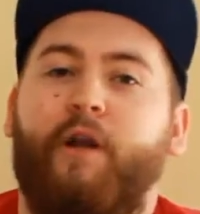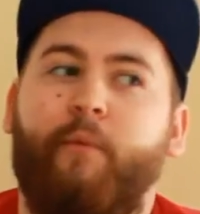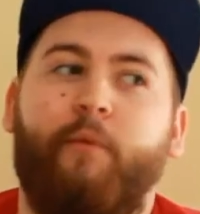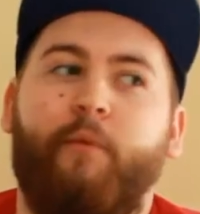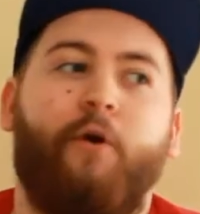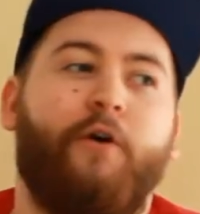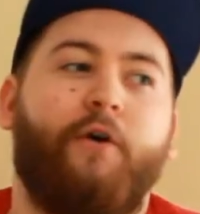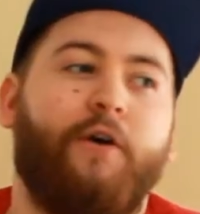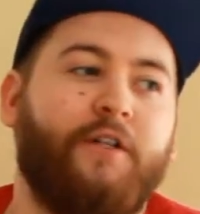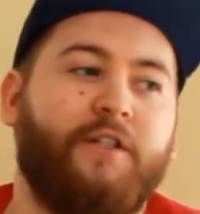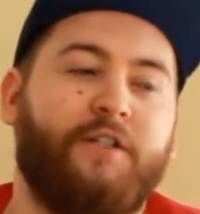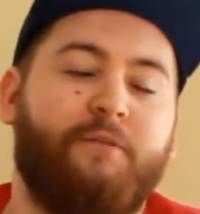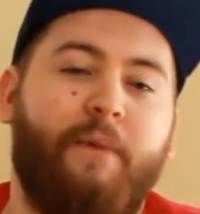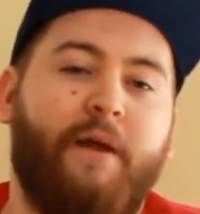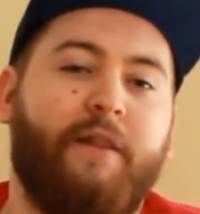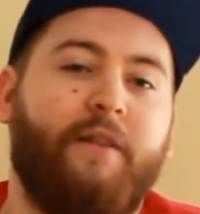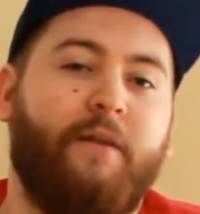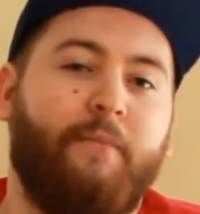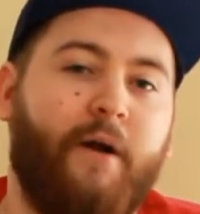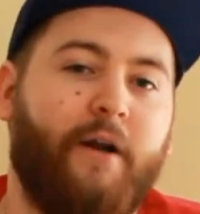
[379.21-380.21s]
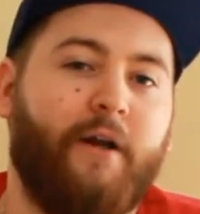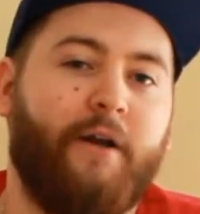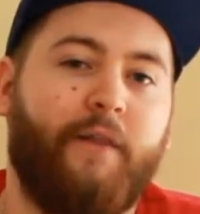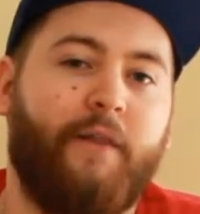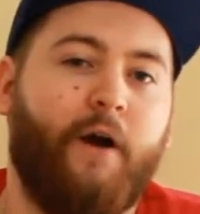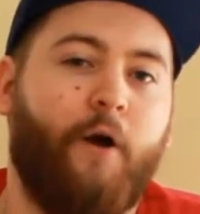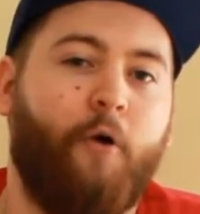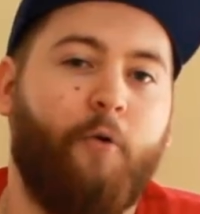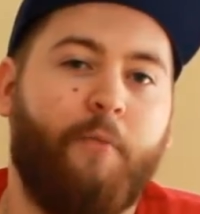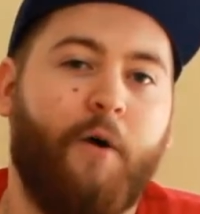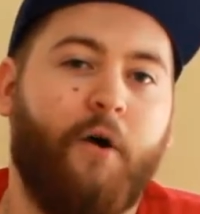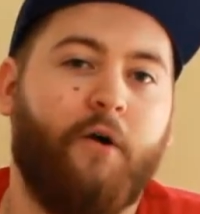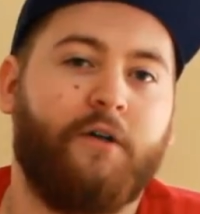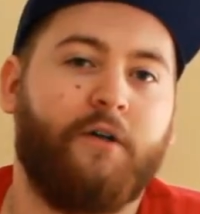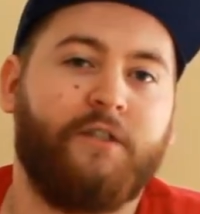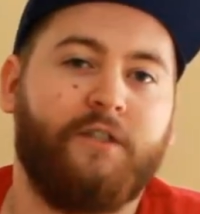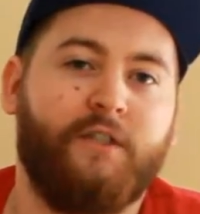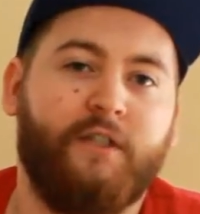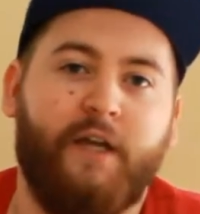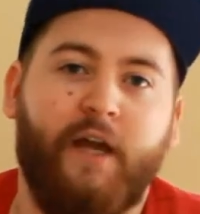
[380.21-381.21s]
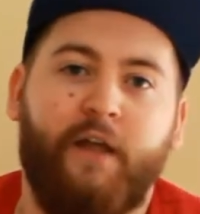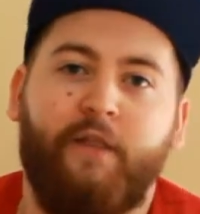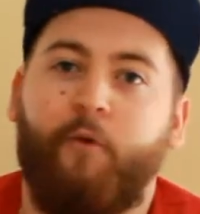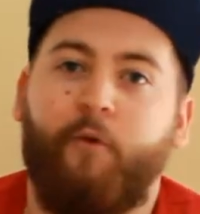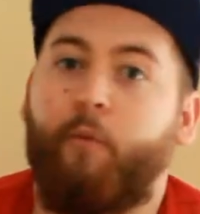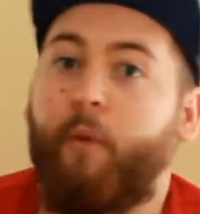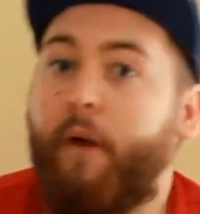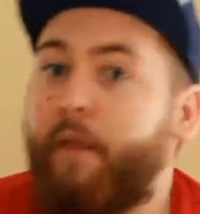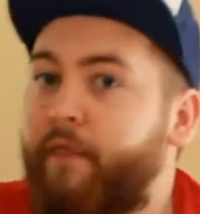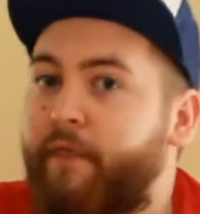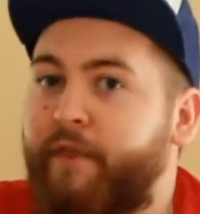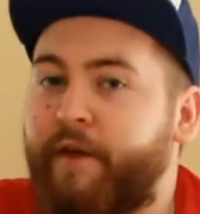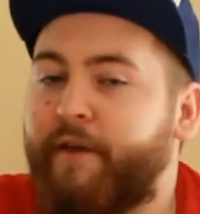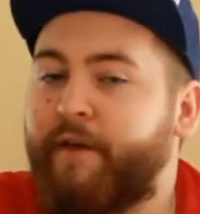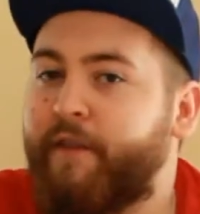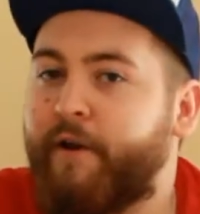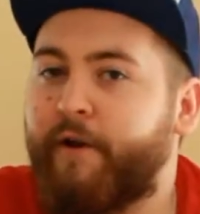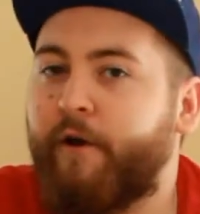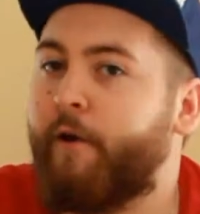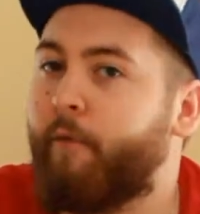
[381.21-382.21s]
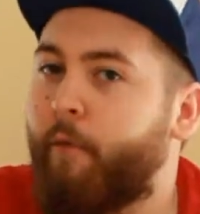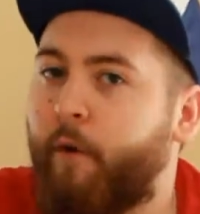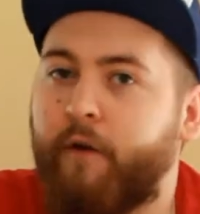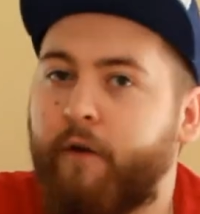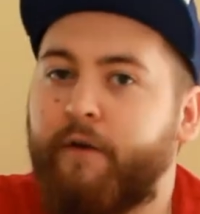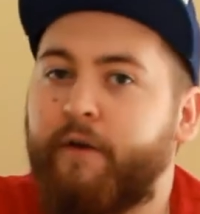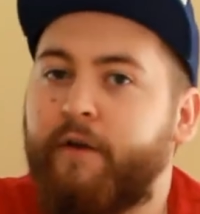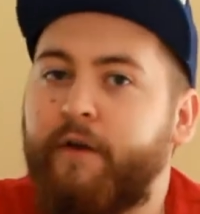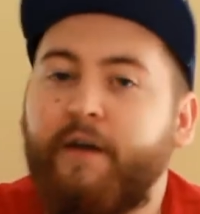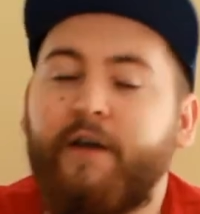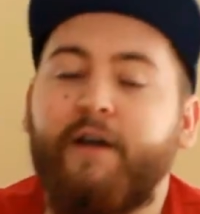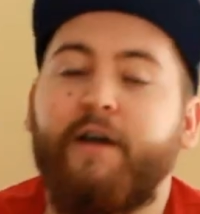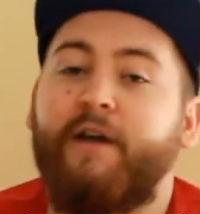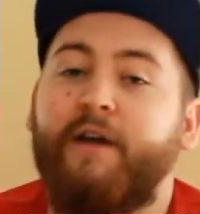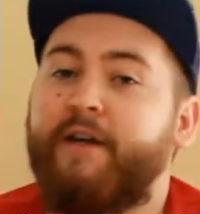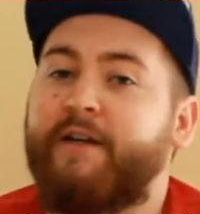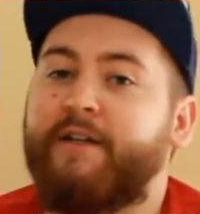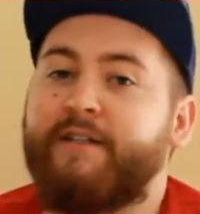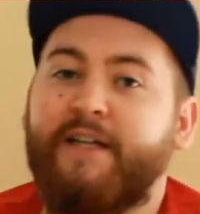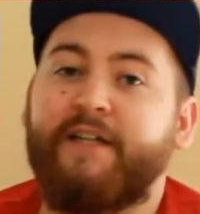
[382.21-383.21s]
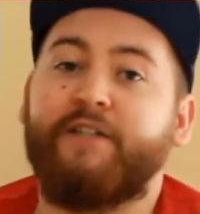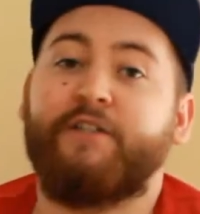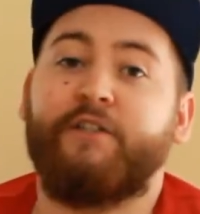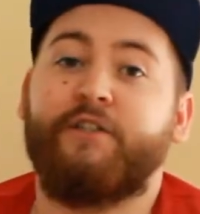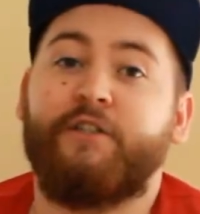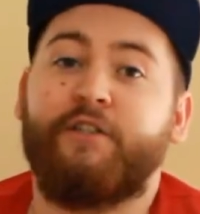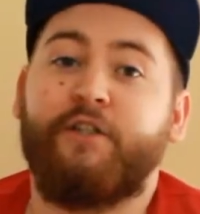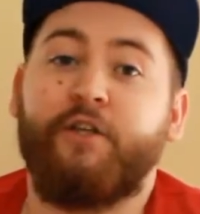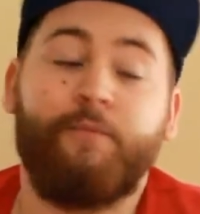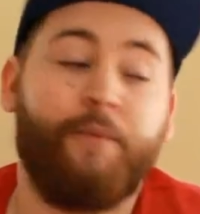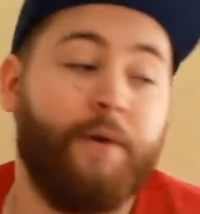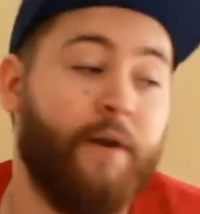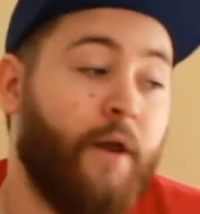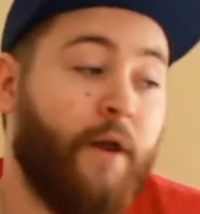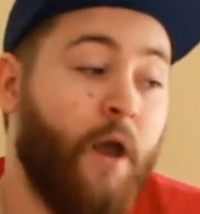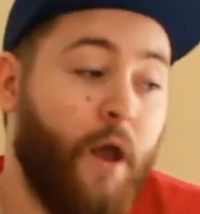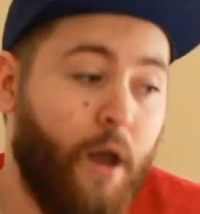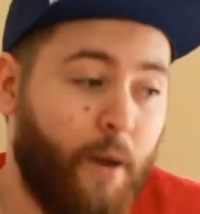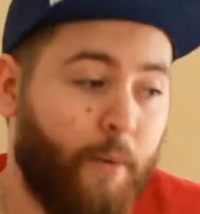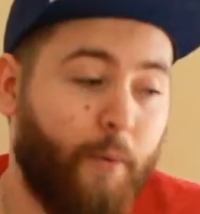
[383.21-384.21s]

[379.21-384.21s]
and I'm not going to spend the money on the whole box to get the one thing that I want, because that's just stupid.